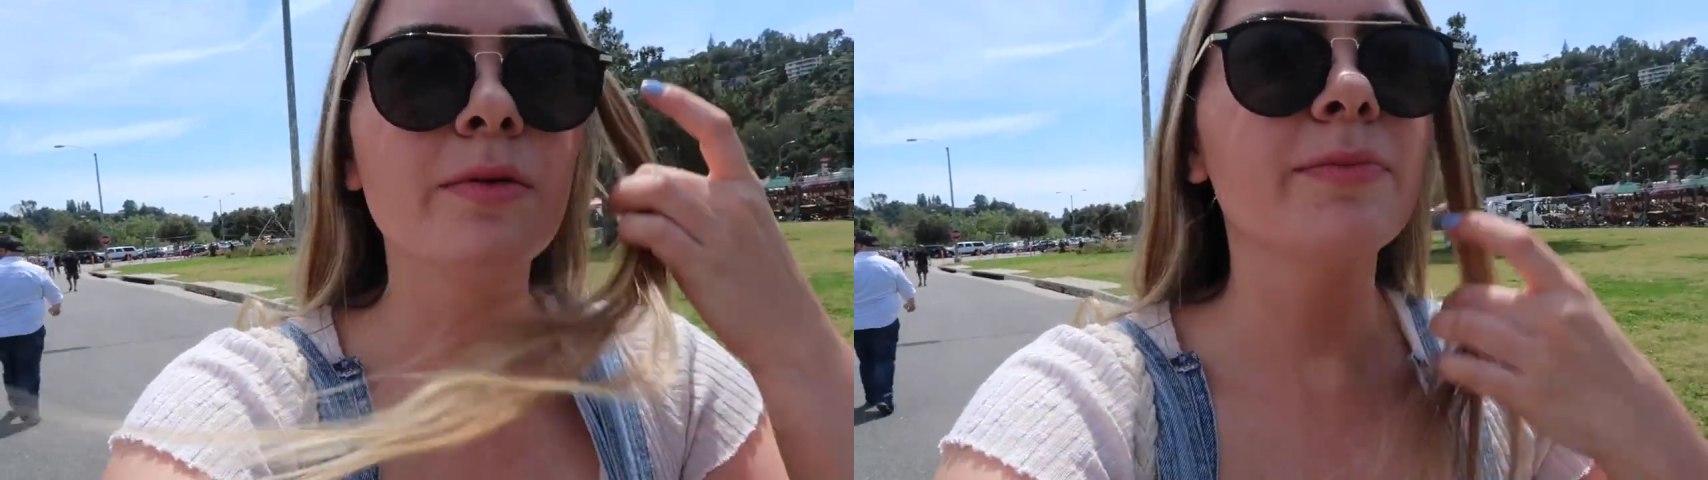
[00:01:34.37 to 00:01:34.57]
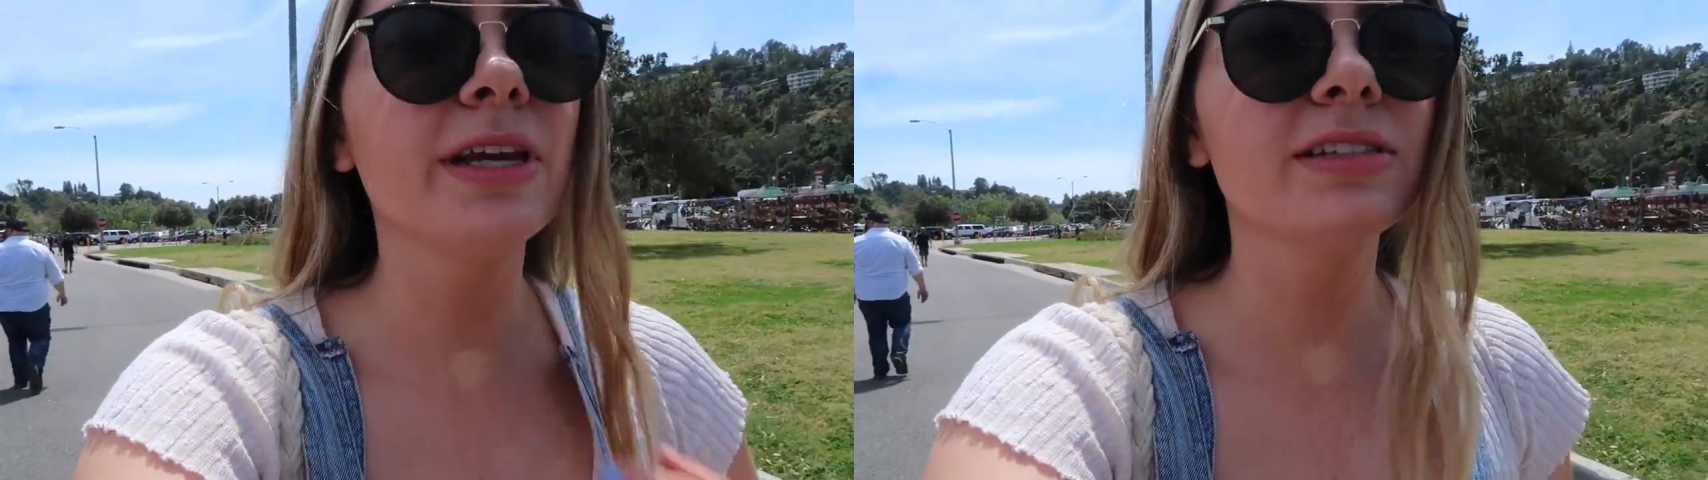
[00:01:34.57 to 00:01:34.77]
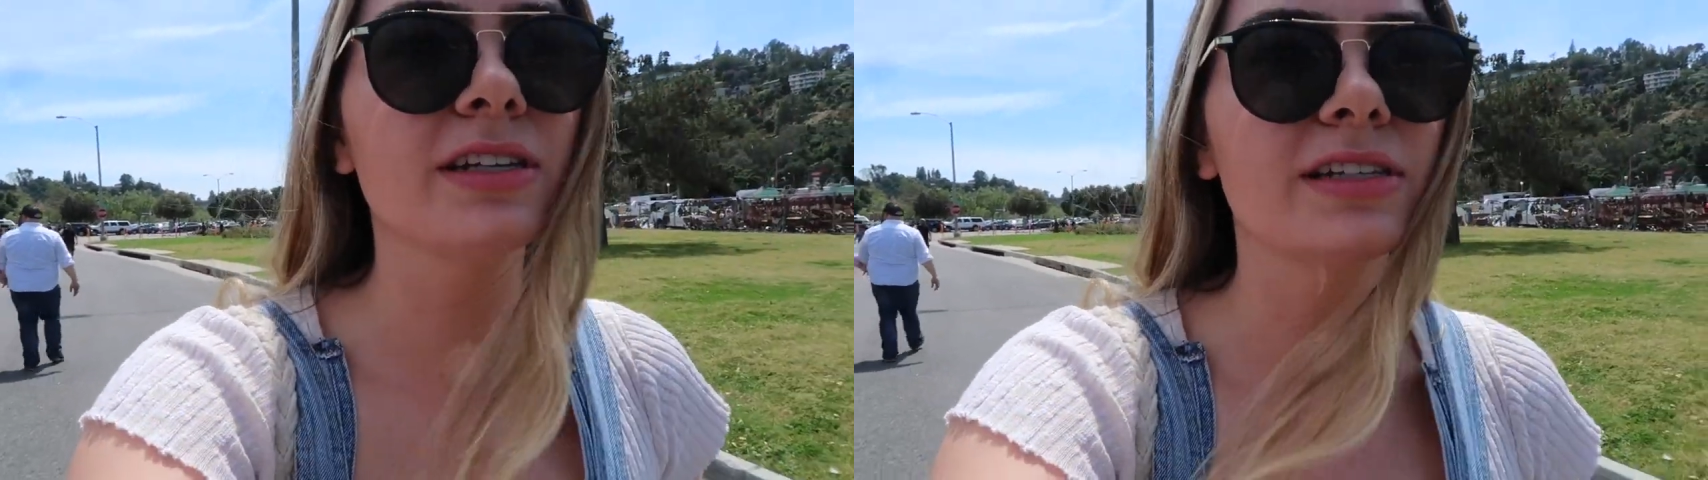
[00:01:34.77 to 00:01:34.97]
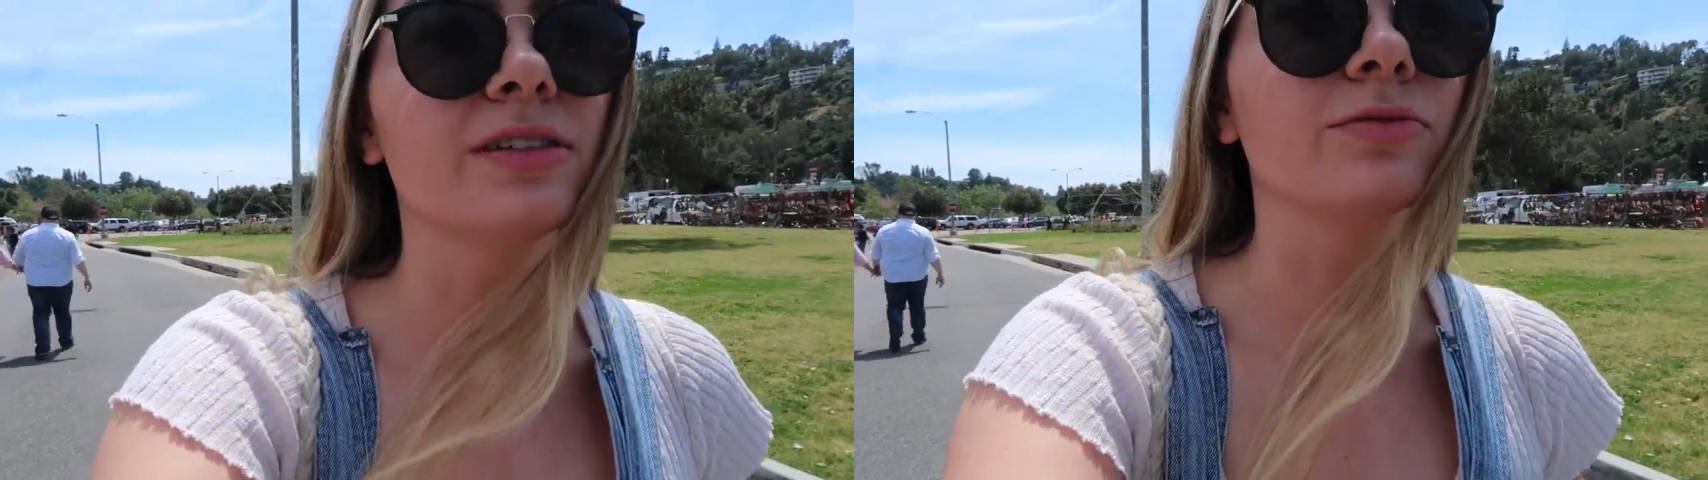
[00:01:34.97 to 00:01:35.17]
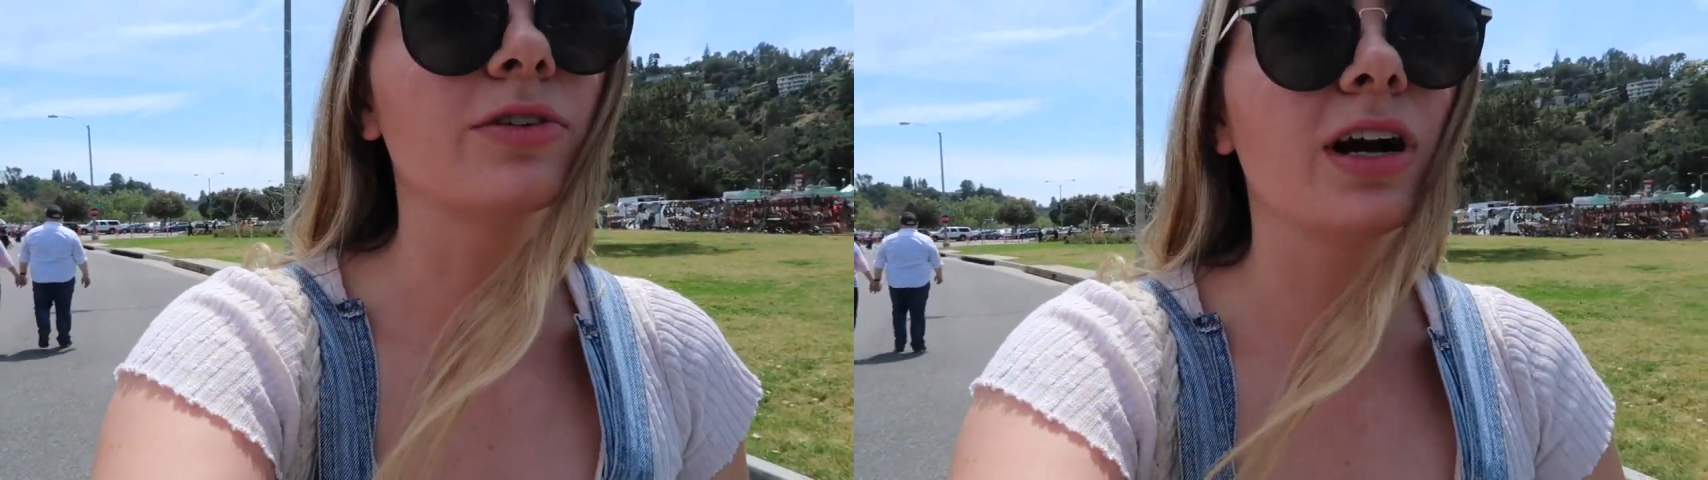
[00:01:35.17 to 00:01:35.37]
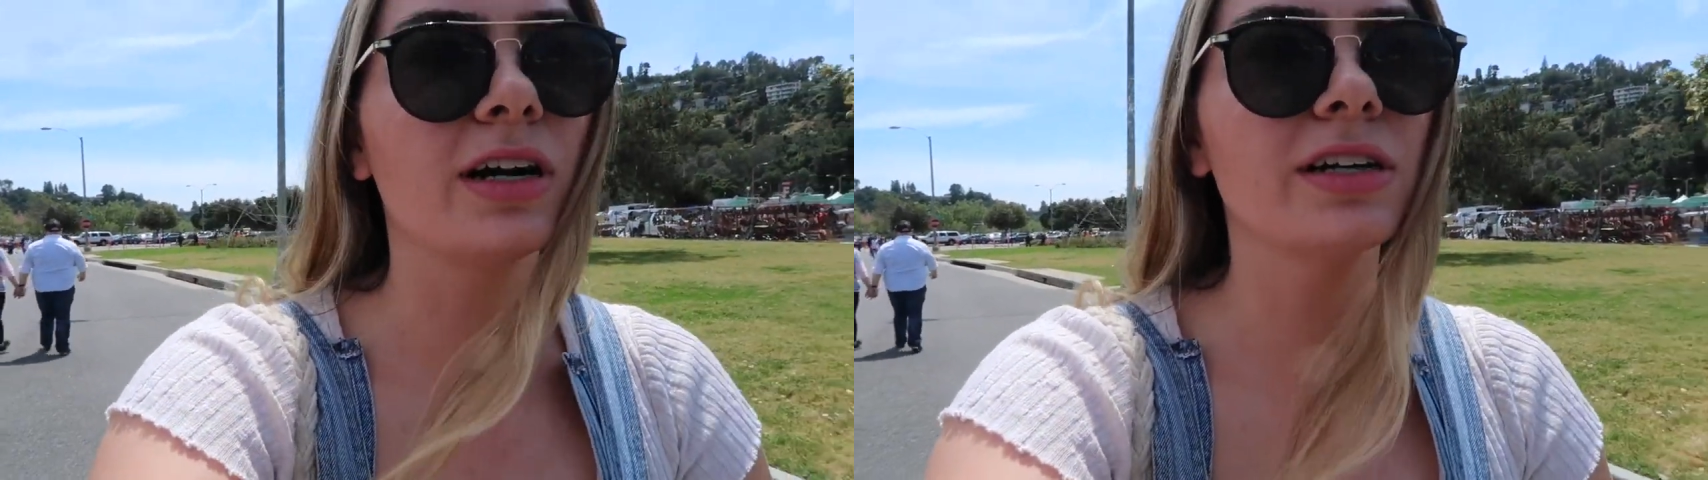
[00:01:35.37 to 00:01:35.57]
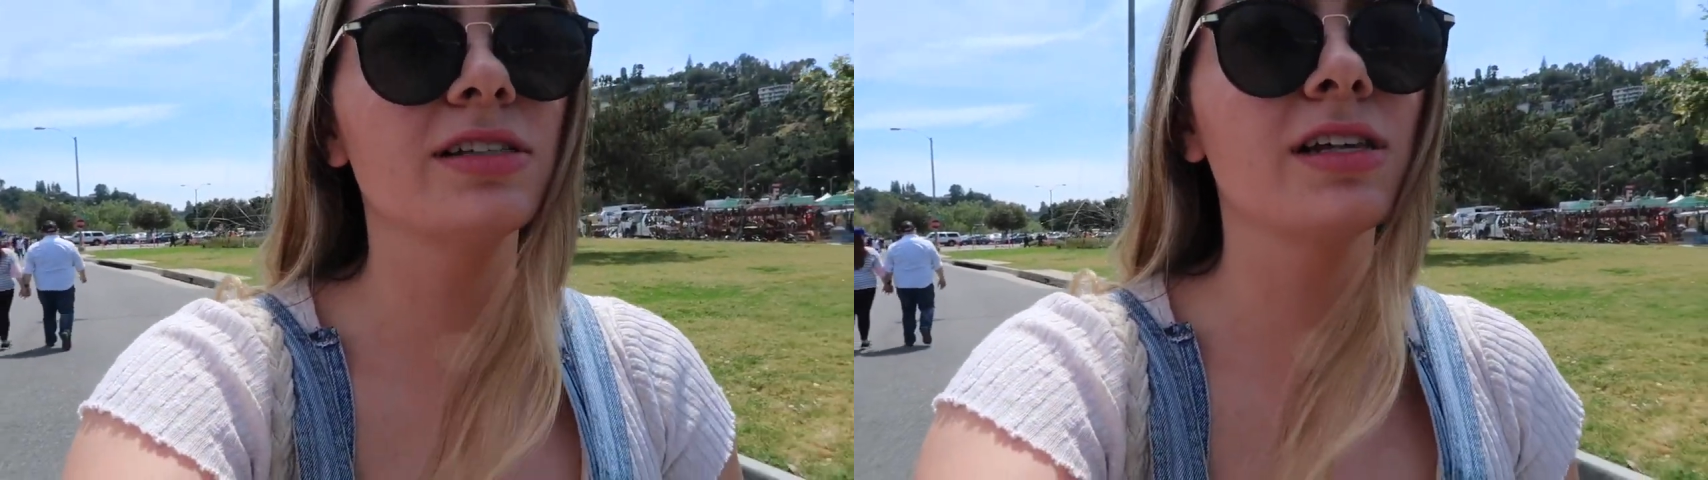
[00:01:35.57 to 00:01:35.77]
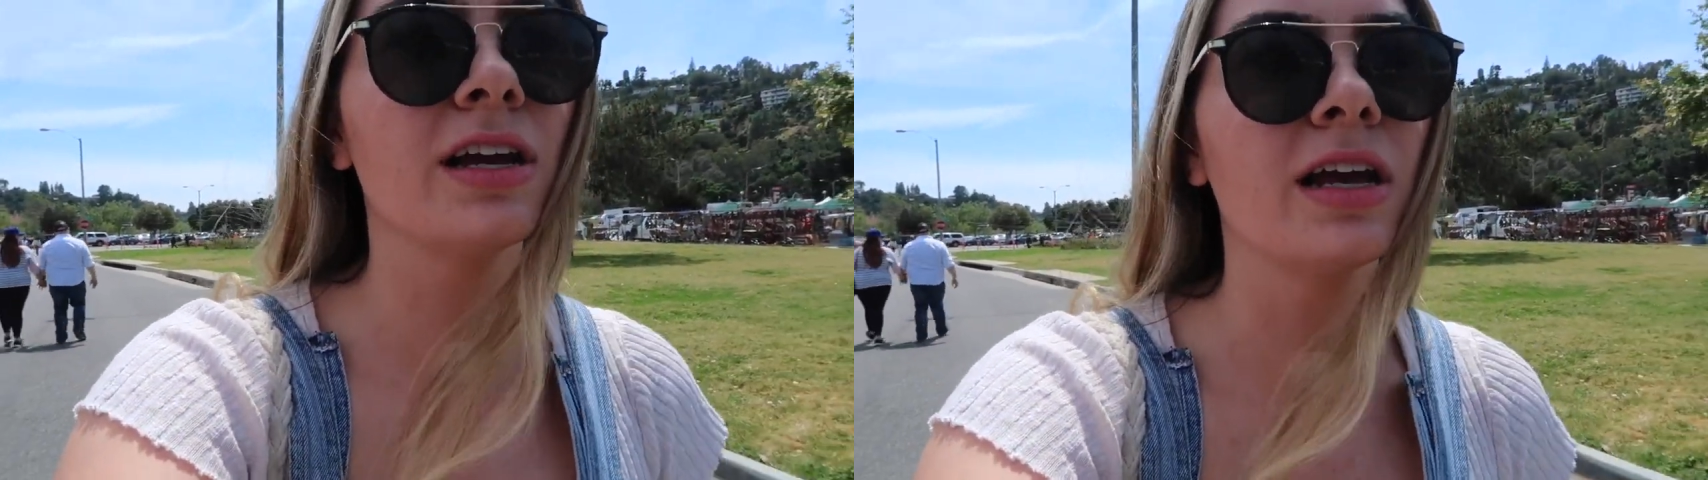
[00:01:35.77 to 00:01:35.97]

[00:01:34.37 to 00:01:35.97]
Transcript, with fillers: pieces and rugs.